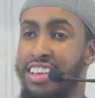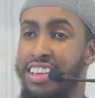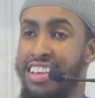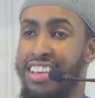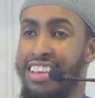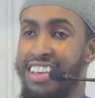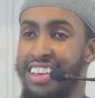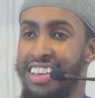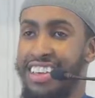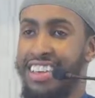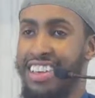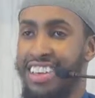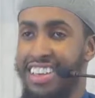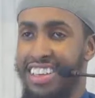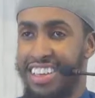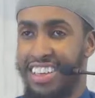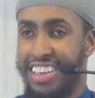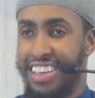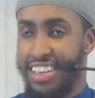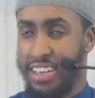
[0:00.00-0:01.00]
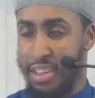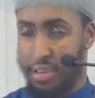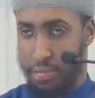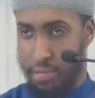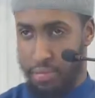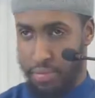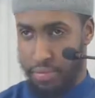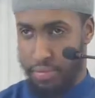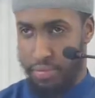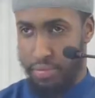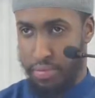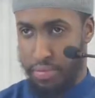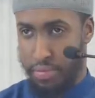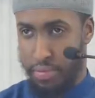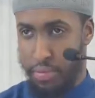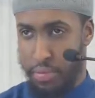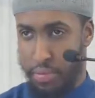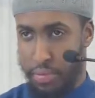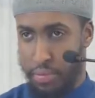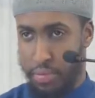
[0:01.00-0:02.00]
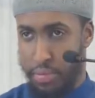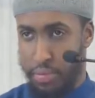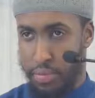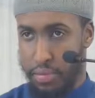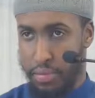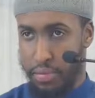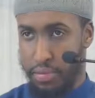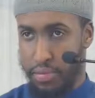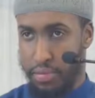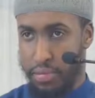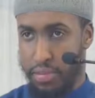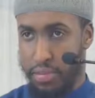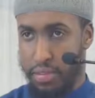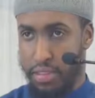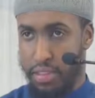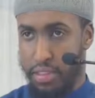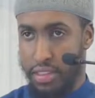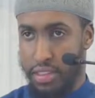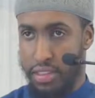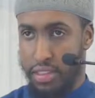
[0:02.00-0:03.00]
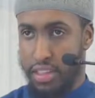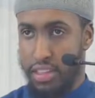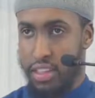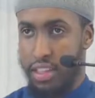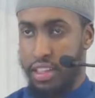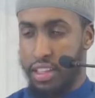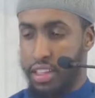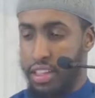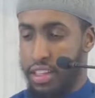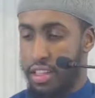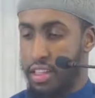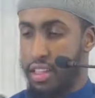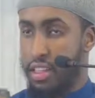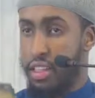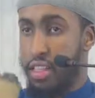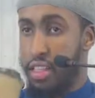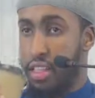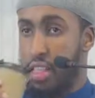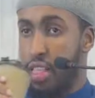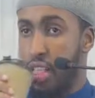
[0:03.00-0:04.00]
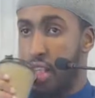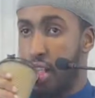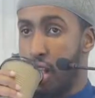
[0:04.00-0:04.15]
No one is speaking in this clip.